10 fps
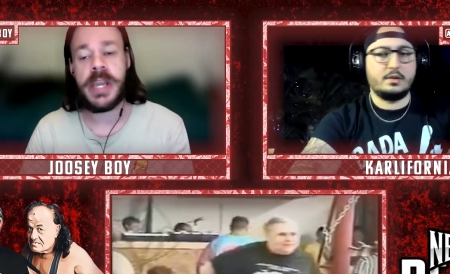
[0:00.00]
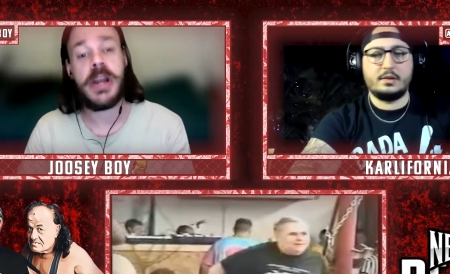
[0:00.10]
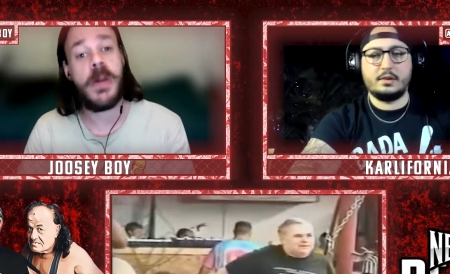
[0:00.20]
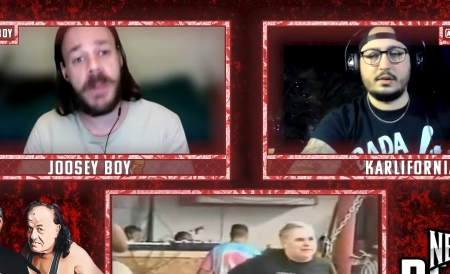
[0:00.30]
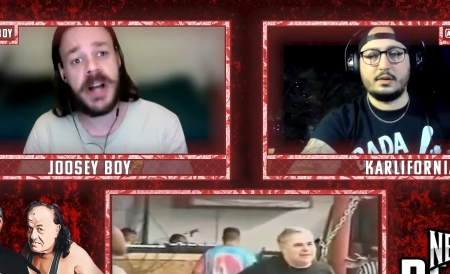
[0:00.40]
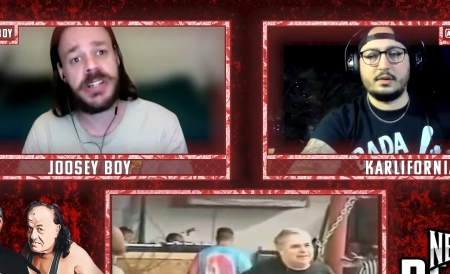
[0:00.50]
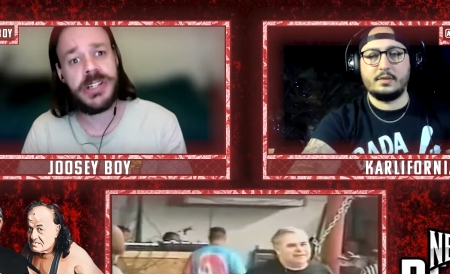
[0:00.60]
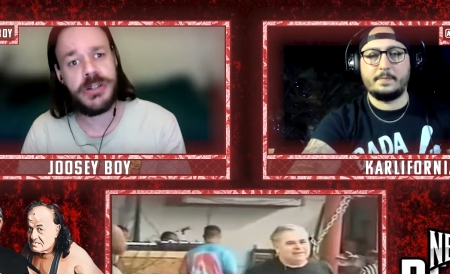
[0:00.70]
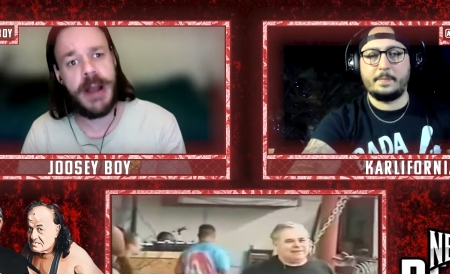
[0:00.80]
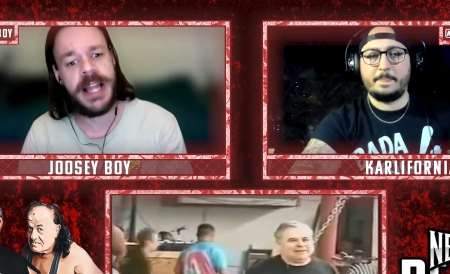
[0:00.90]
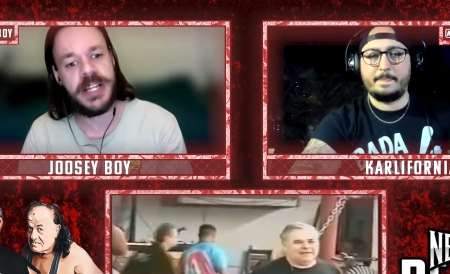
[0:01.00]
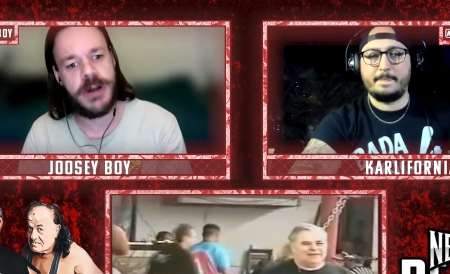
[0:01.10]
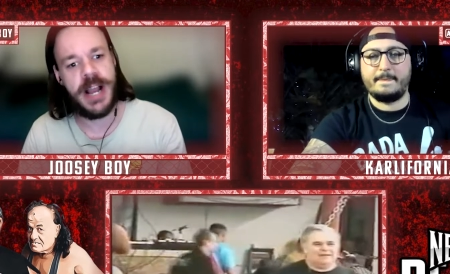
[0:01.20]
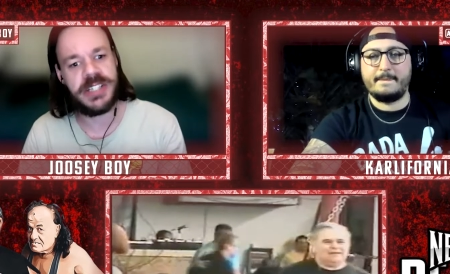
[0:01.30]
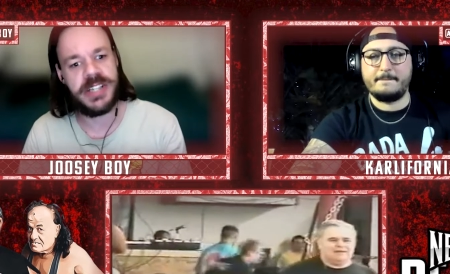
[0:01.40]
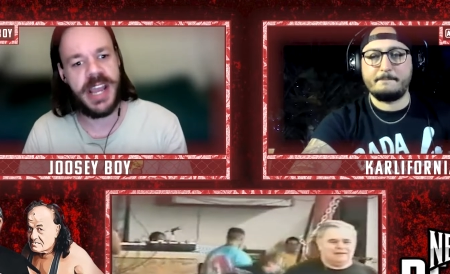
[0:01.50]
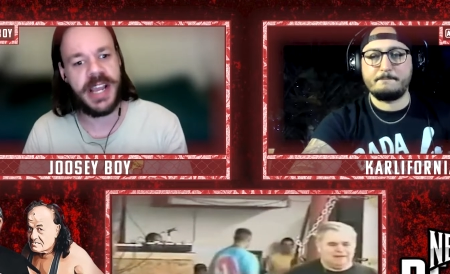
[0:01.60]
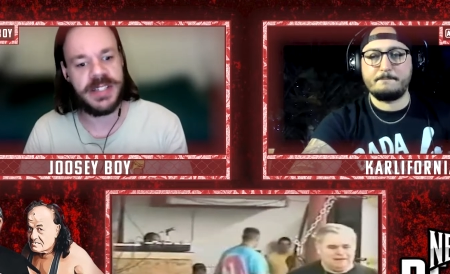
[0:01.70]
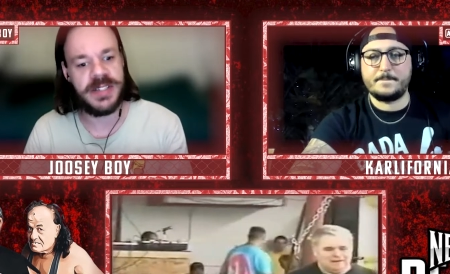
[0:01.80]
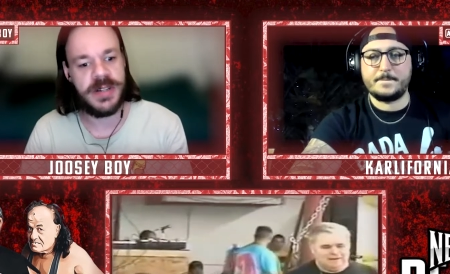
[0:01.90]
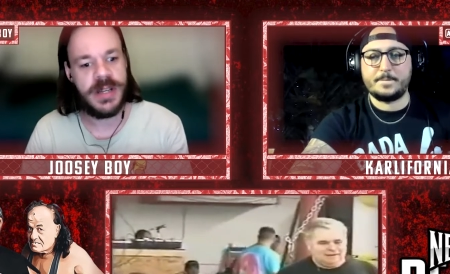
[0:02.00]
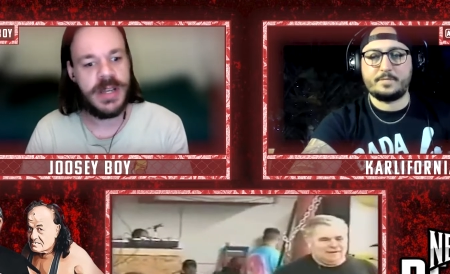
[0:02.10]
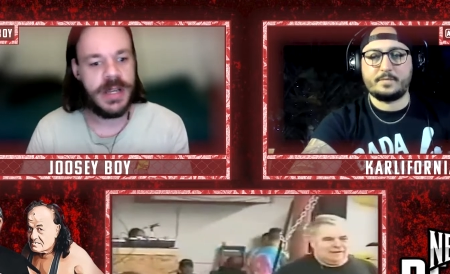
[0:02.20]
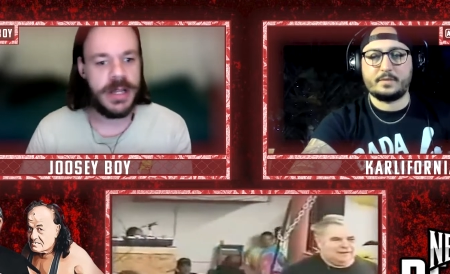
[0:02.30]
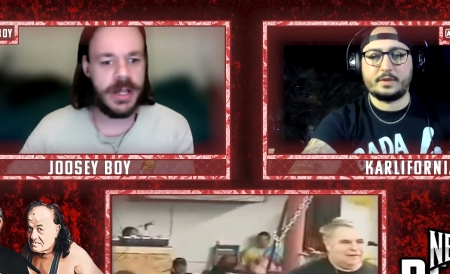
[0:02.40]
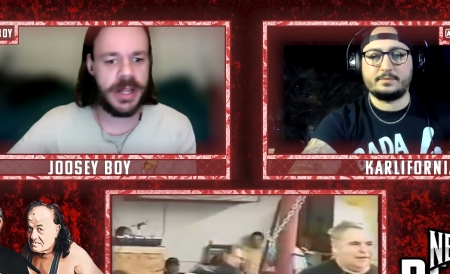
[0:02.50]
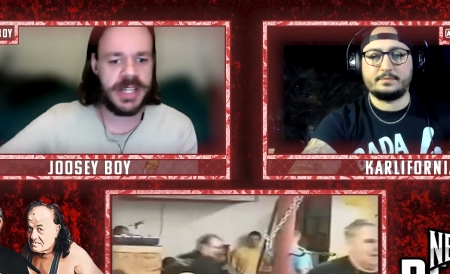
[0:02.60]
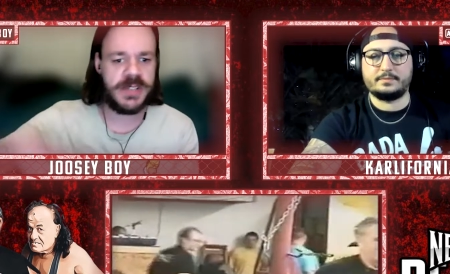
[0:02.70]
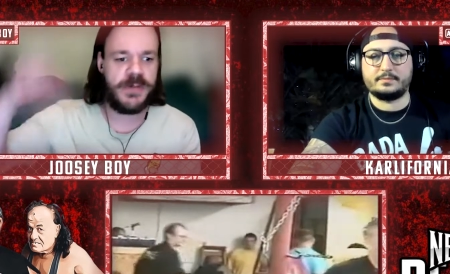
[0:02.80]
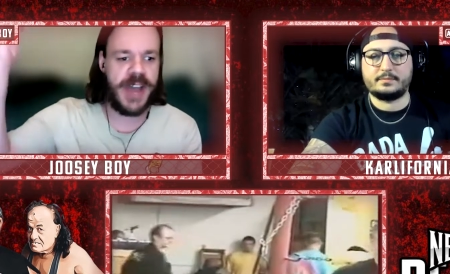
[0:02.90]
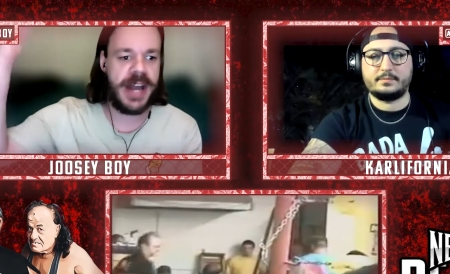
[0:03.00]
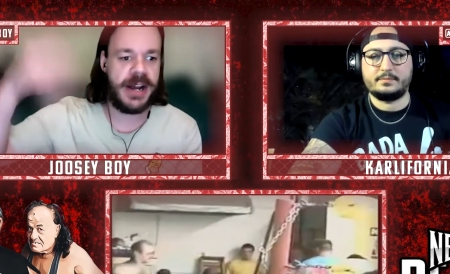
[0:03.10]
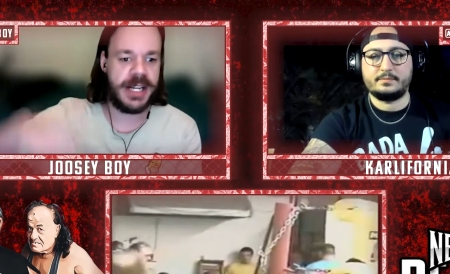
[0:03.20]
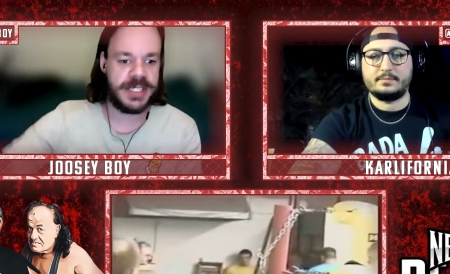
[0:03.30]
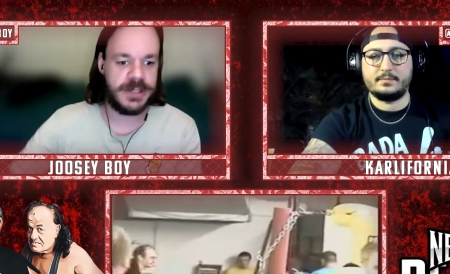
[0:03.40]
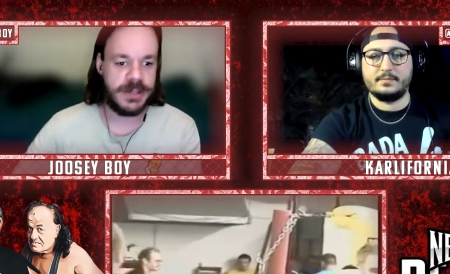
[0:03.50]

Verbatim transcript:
Speaker 1: you're a bunch of trailer trash hicks. Look at this fat ass.